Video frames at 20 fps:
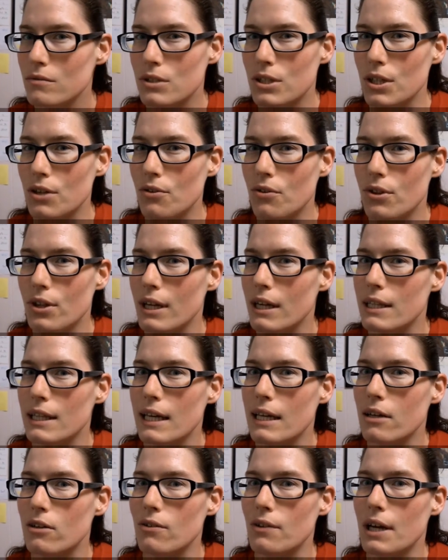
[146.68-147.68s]
do you think
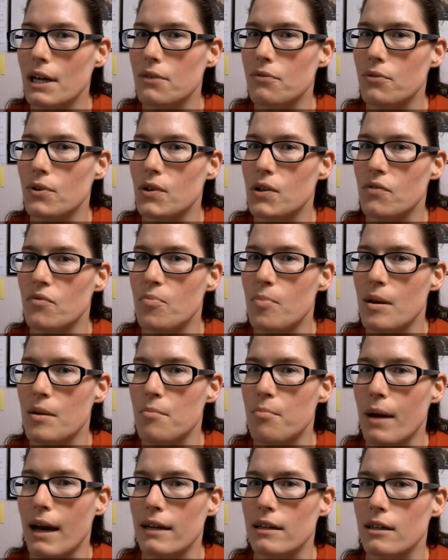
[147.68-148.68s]
that your life would have been
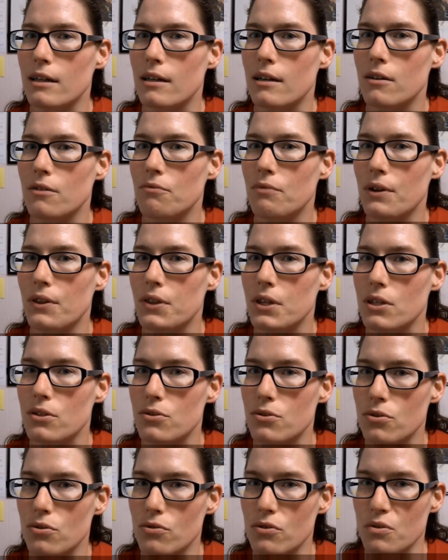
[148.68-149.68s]
better with these
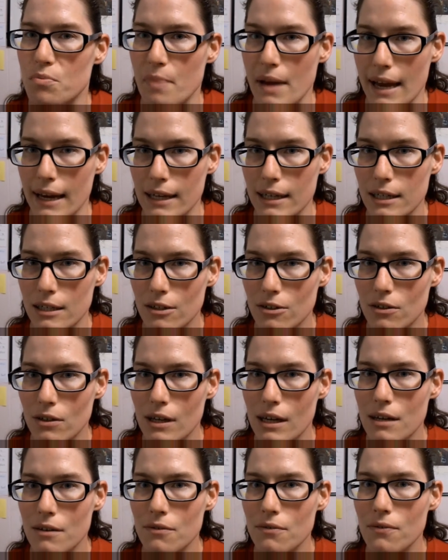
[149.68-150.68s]
tools back in your
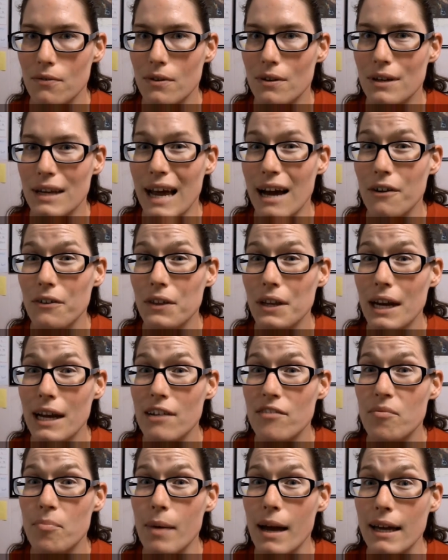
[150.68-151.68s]
life? Now that
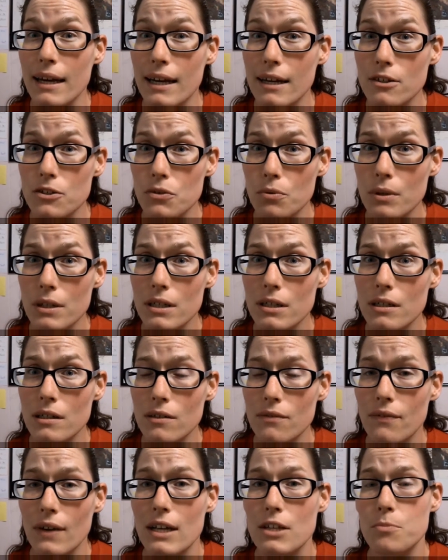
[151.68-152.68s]
I've been on Twitter
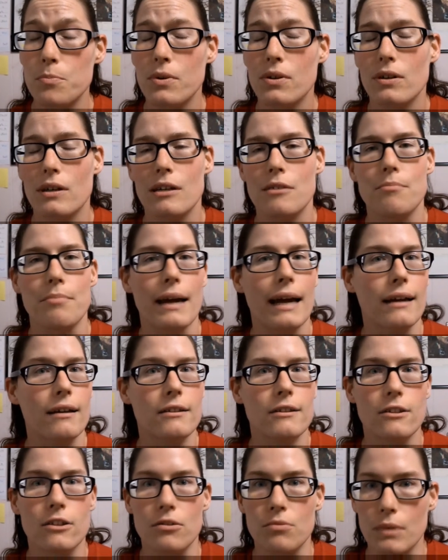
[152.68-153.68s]
and Facebook and back
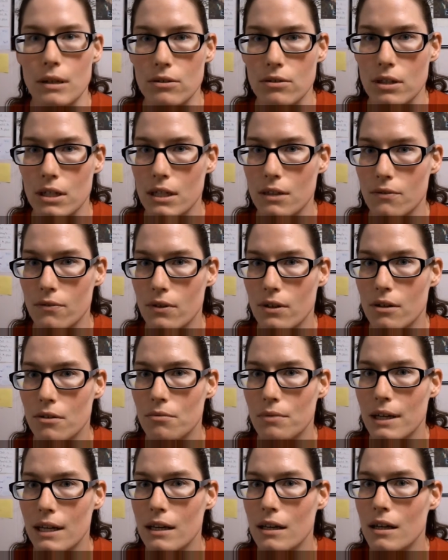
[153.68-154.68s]
in the community for a
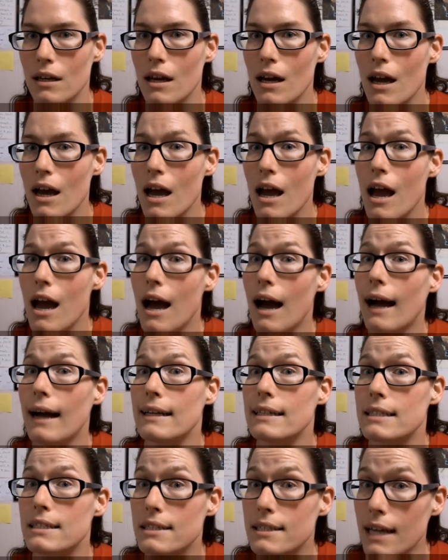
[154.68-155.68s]
week,
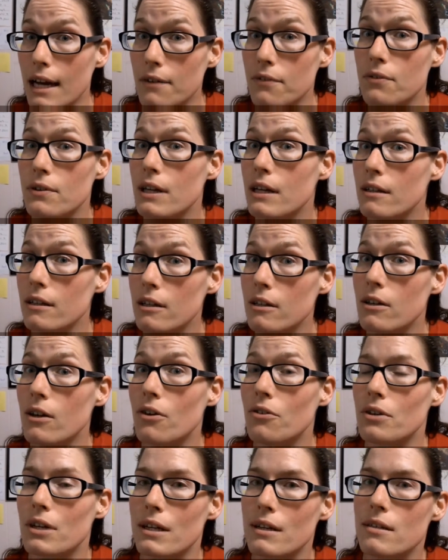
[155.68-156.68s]
I definitely
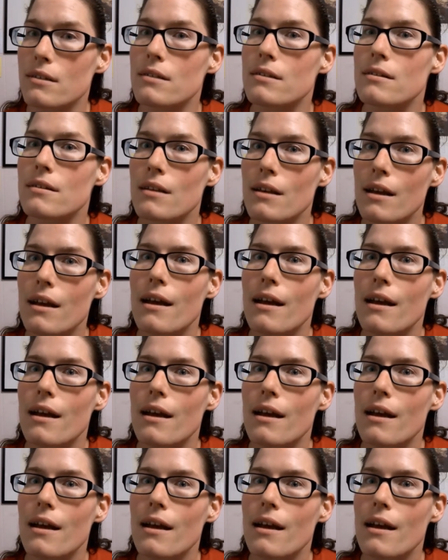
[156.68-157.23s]
notice